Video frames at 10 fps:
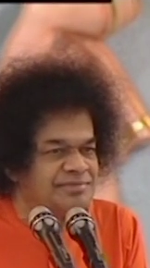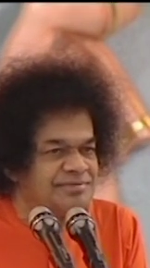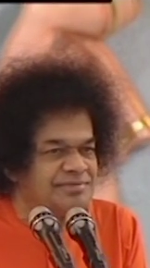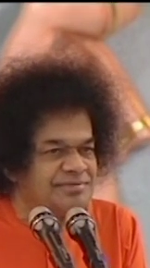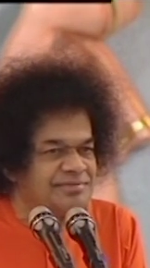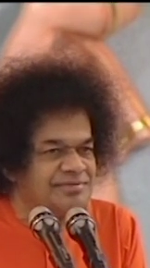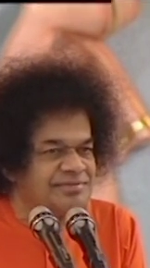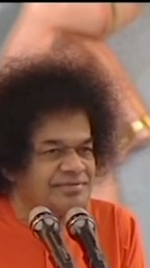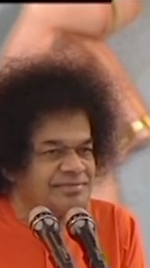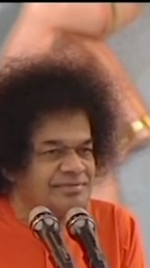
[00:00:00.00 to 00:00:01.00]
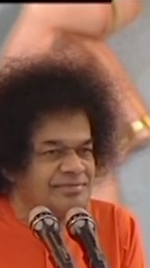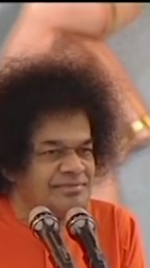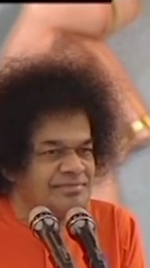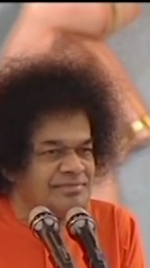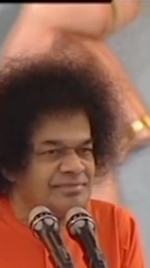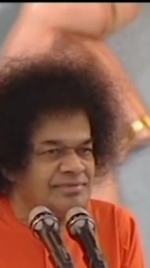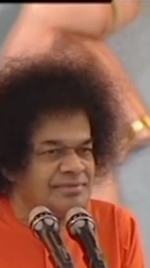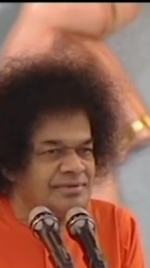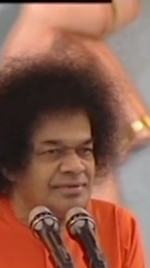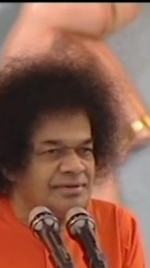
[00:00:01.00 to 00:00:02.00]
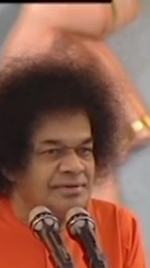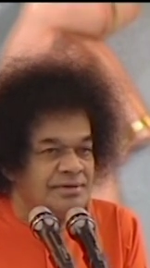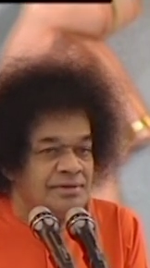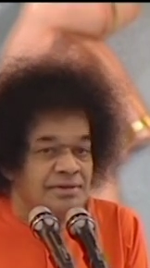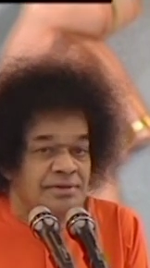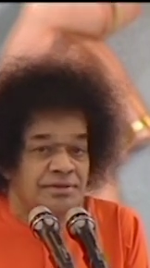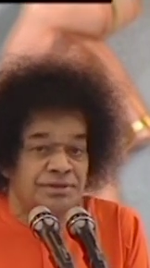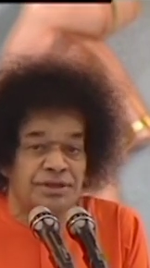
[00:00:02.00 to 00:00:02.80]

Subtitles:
It is so simple and easy to know the path of truth.